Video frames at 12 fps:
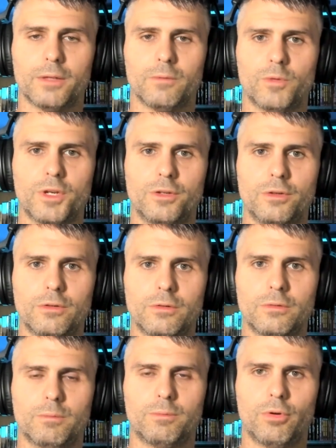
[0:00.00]
we
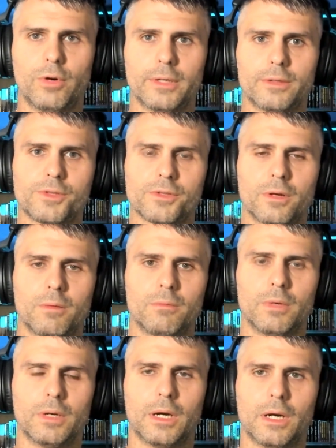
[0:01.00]
do put
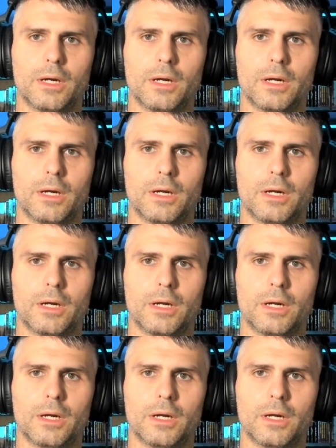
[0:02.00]
some